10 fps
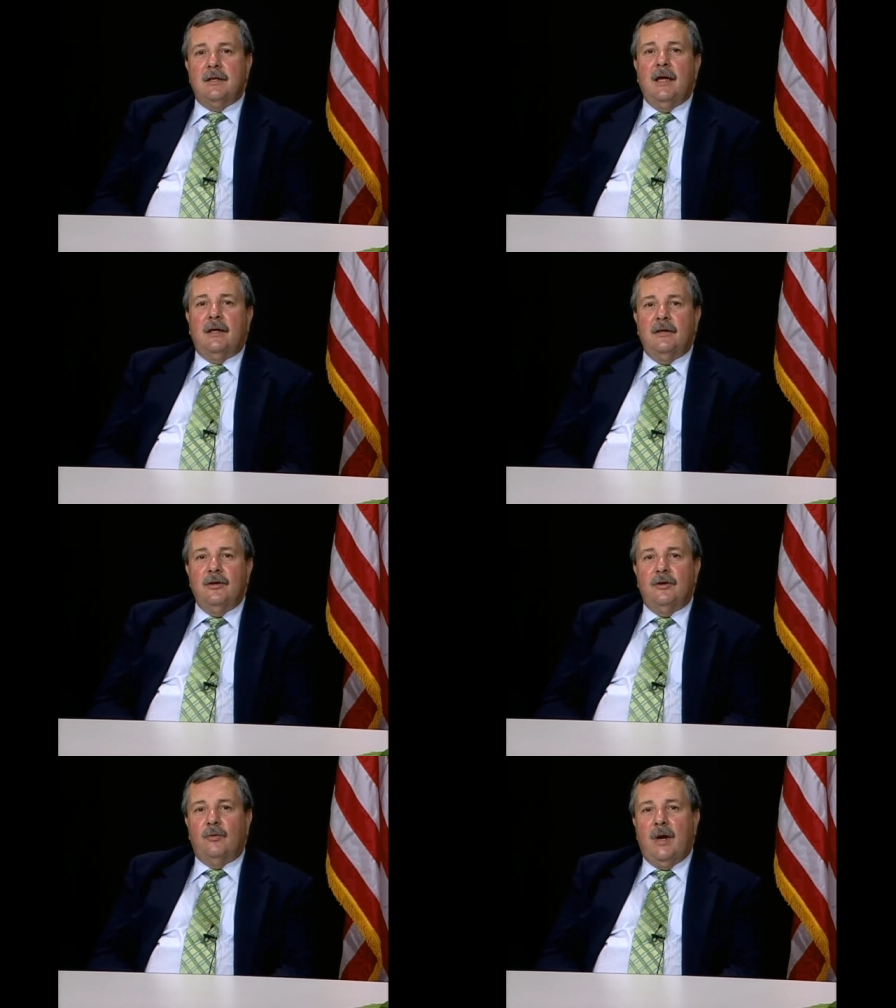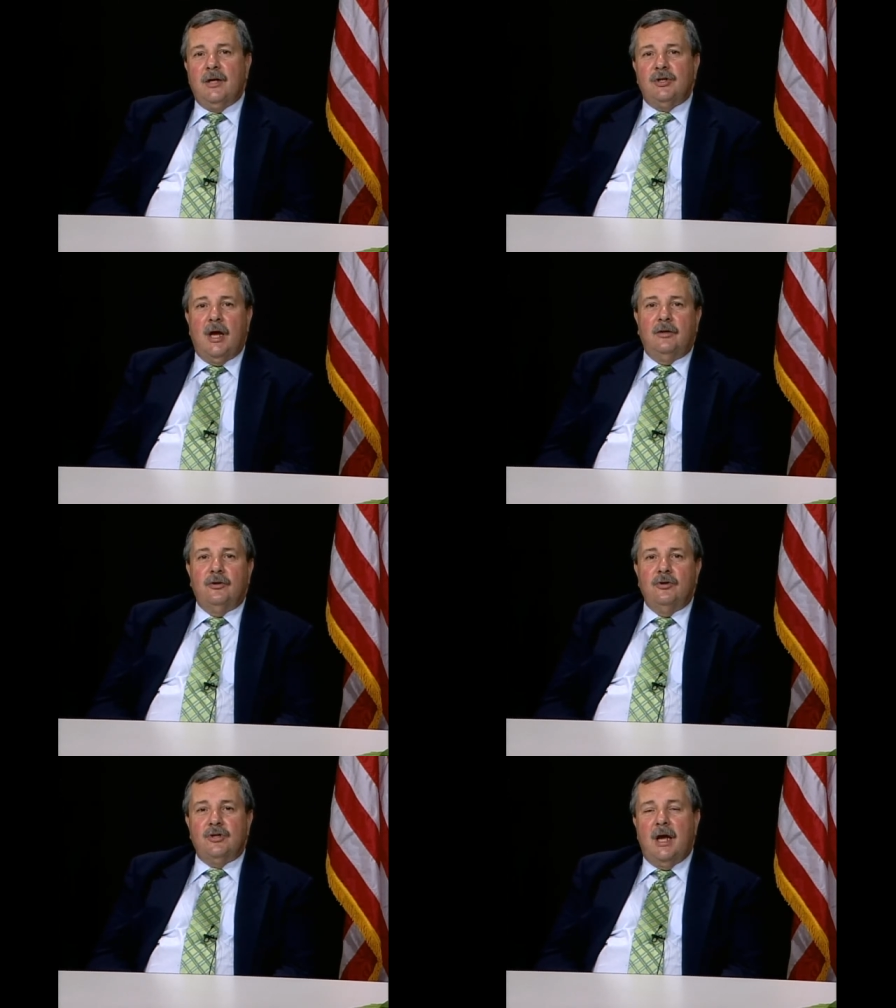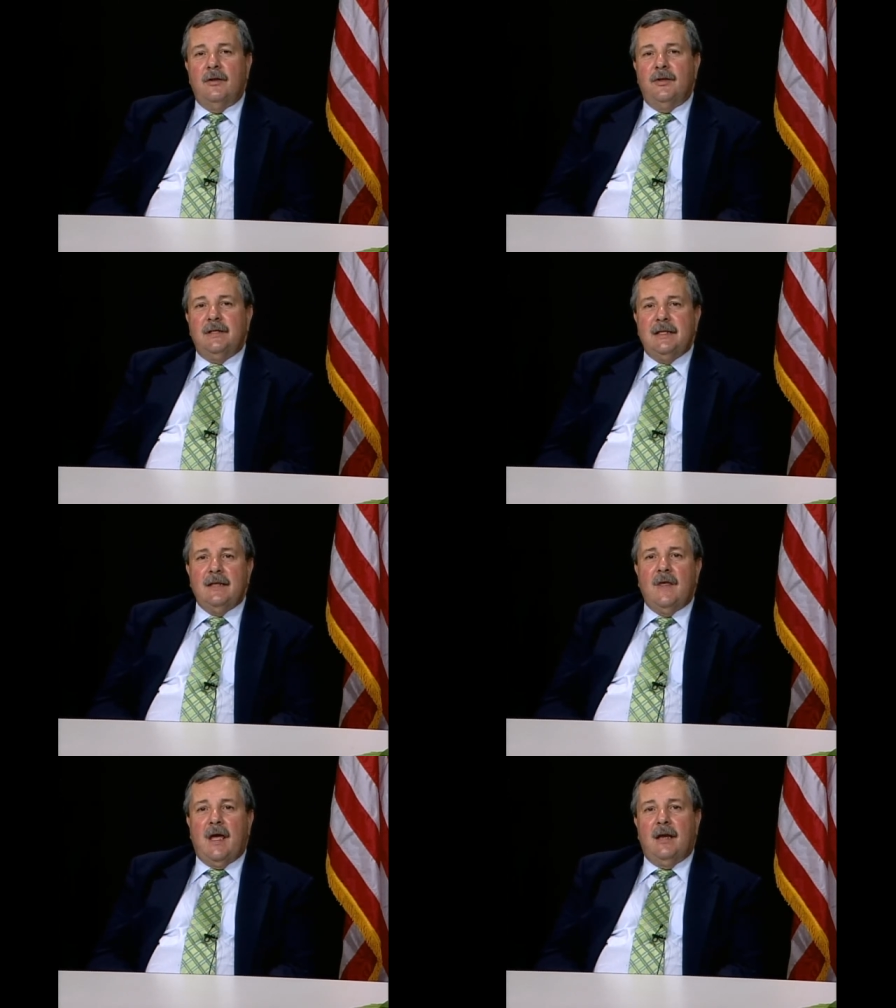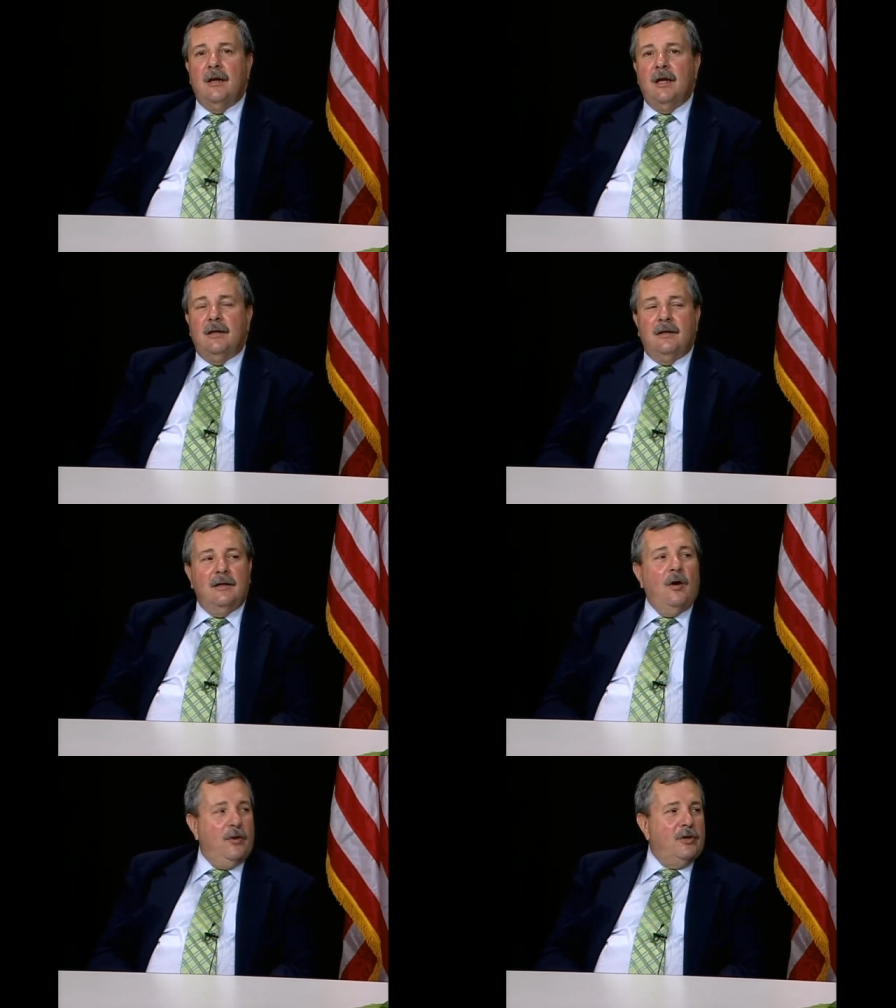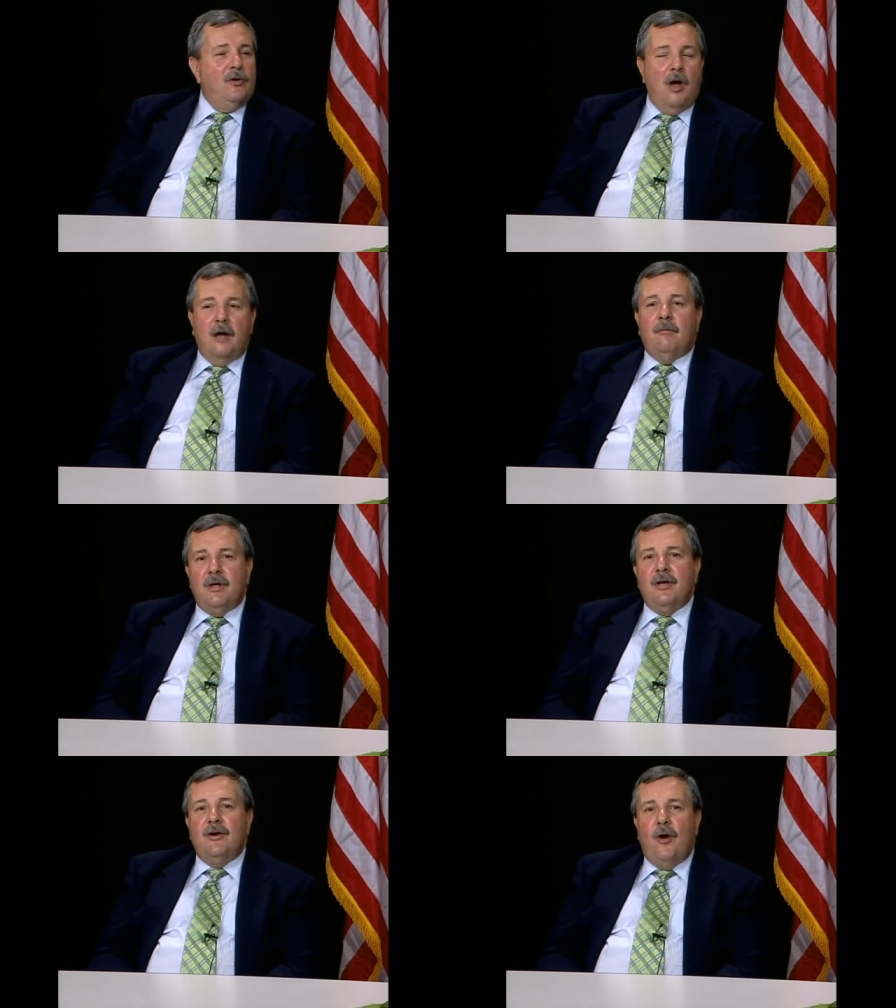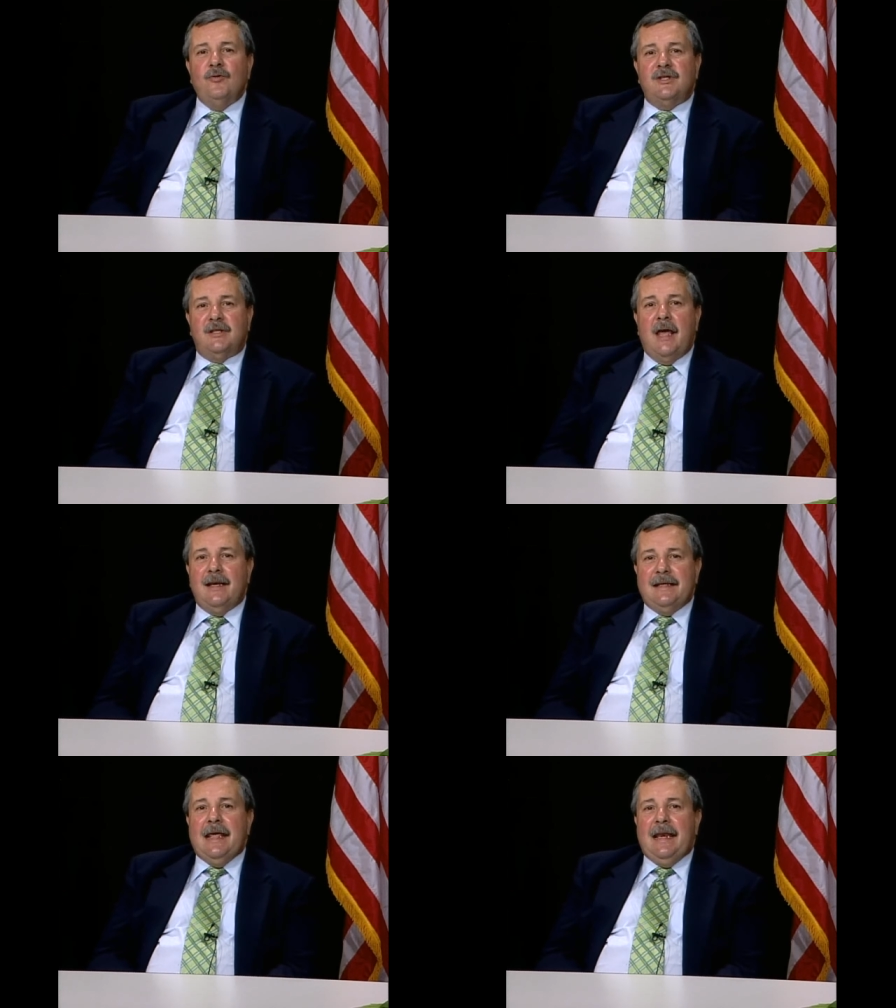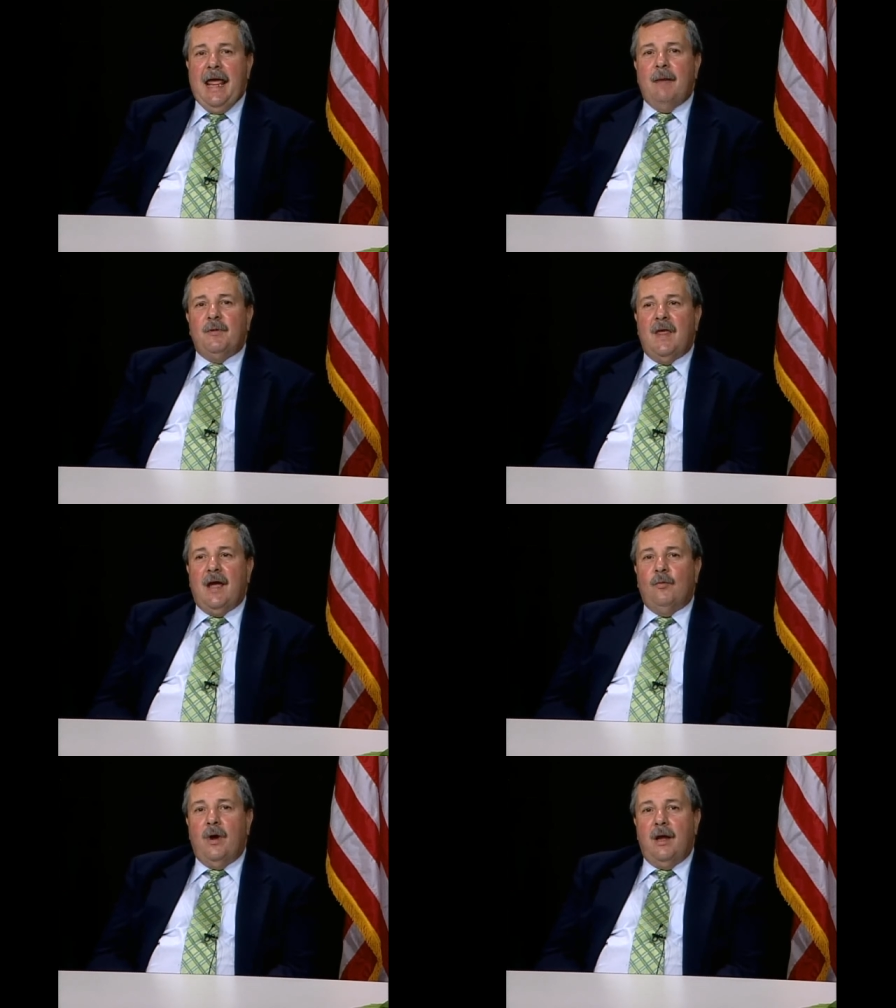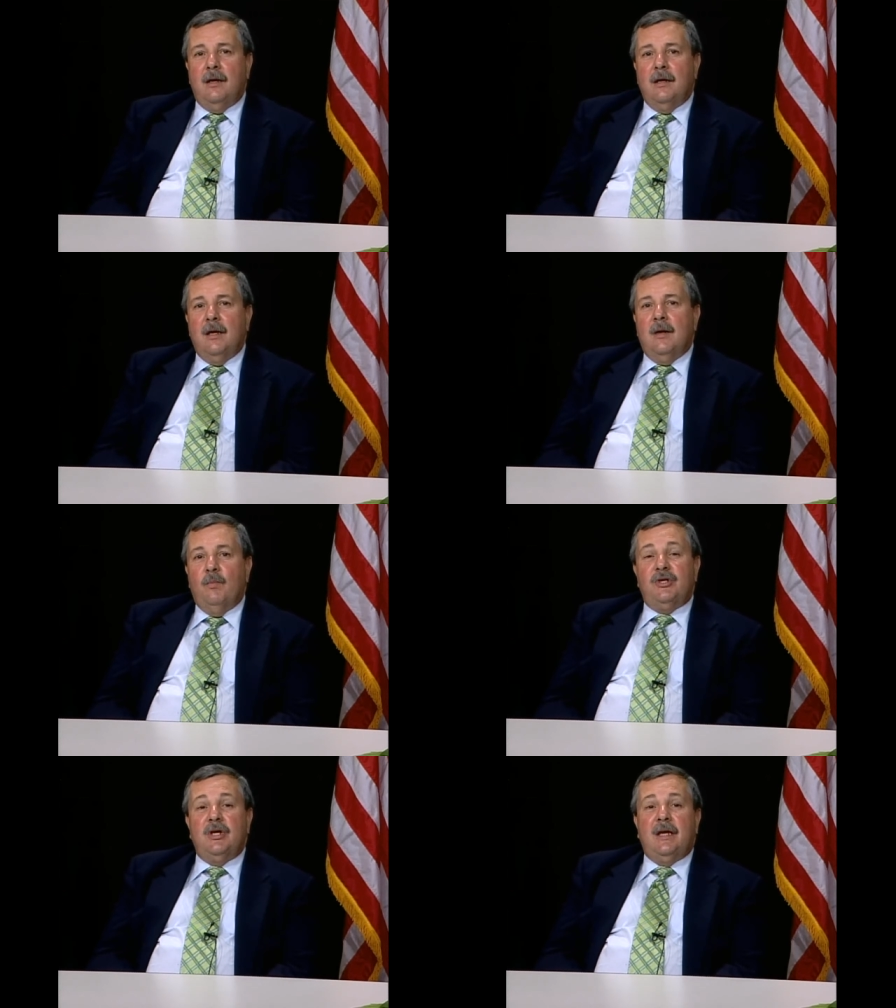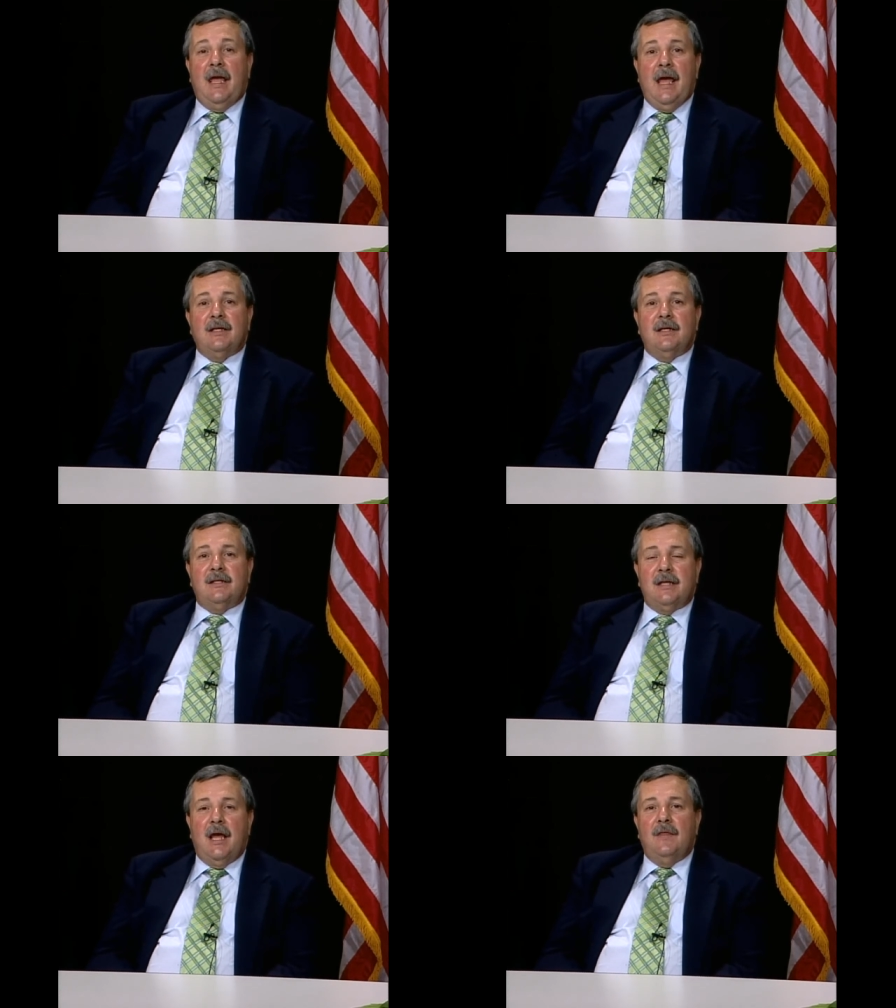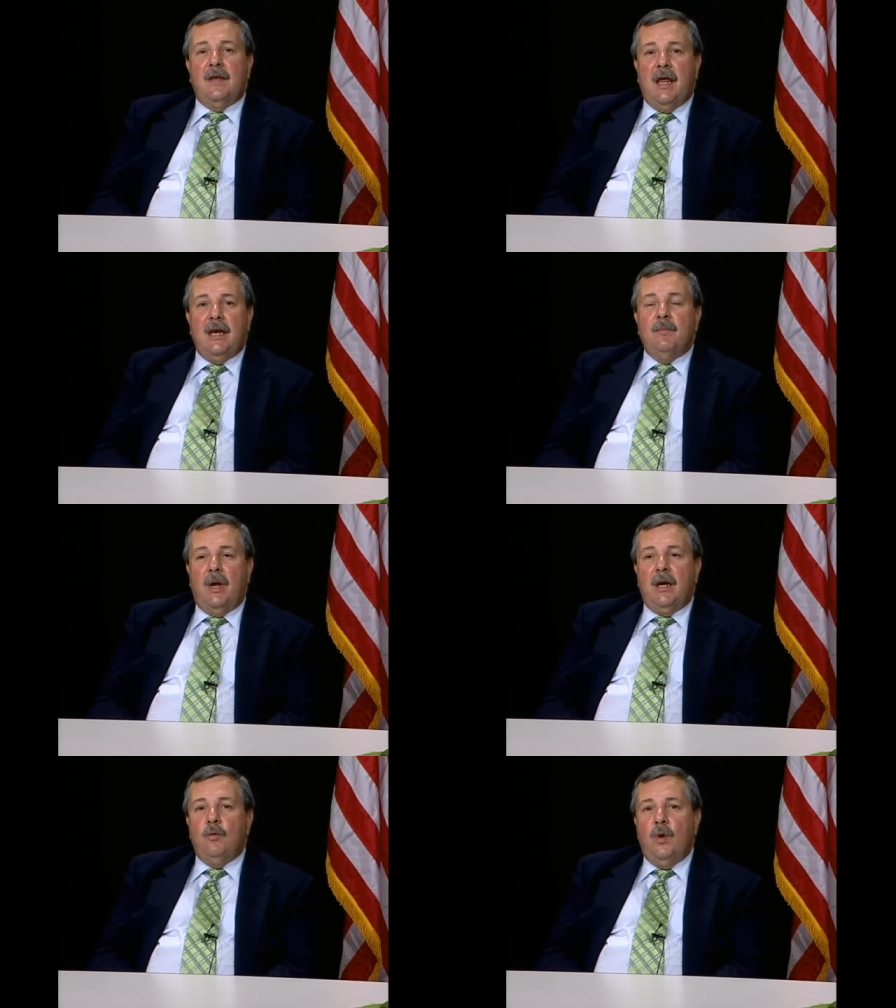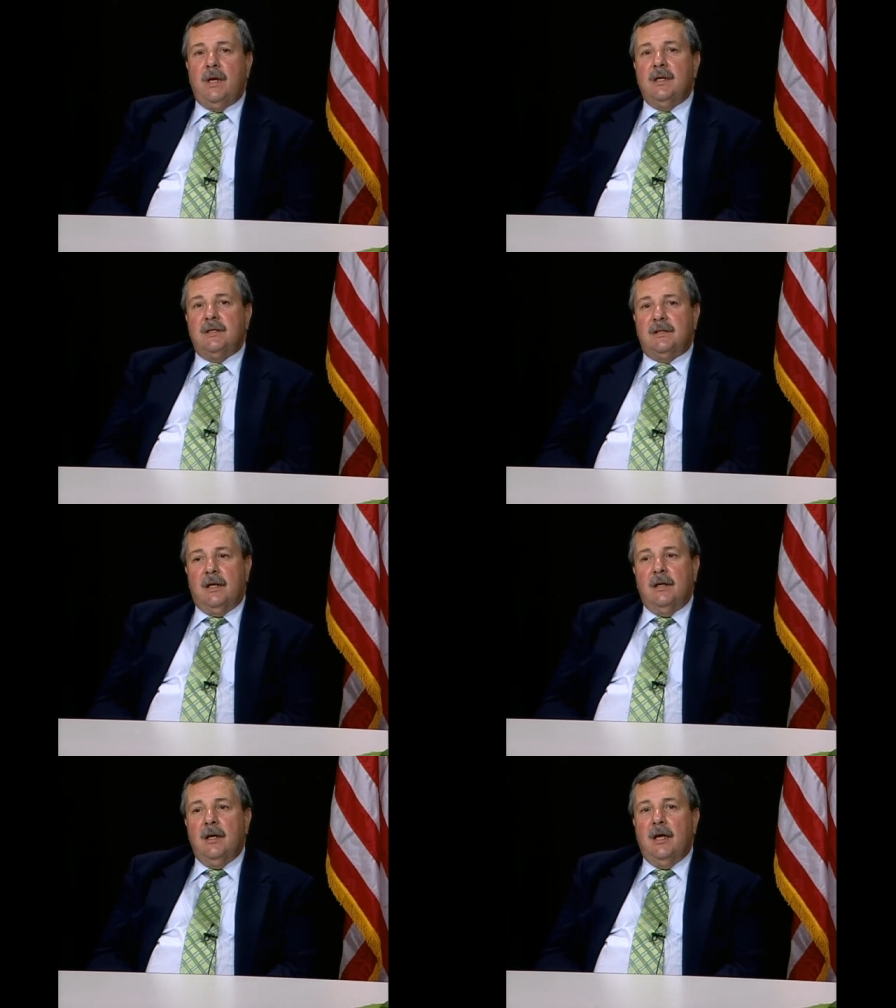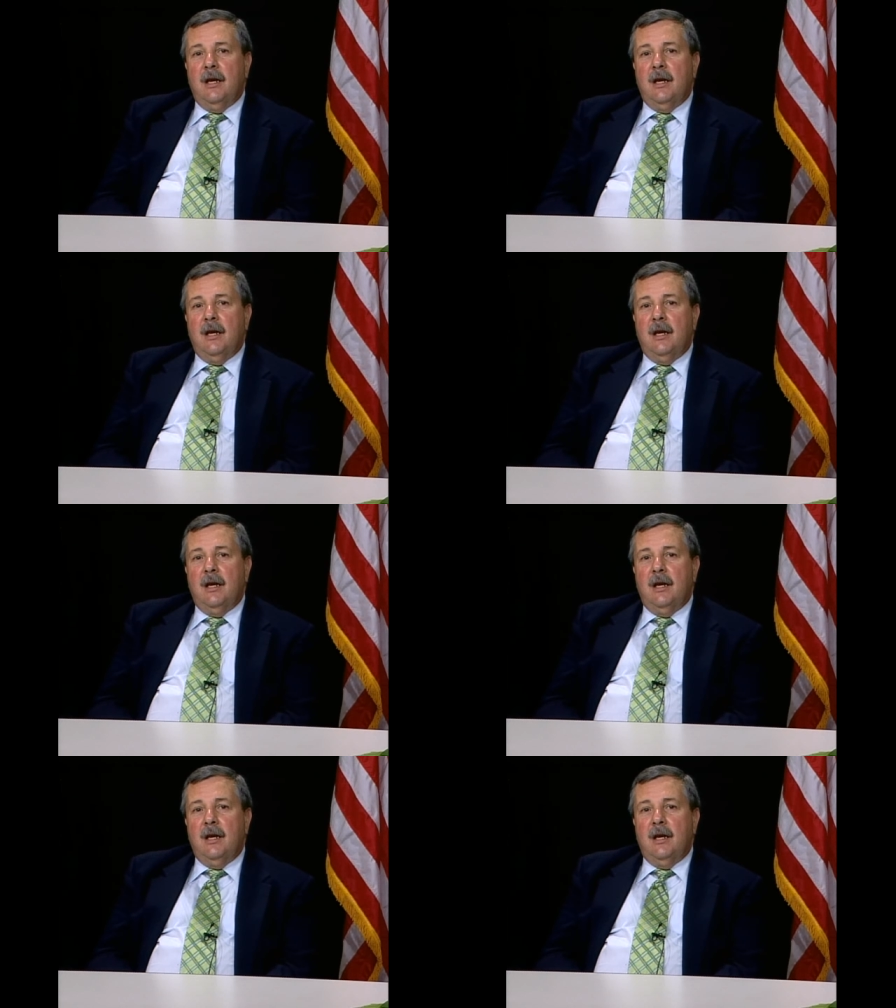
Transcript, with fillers: It's likely your grandchild or your child that did that. Or the dog. Or the, dog. dog. Well, you know it happened that way, but you can't say that anybody witnessed it.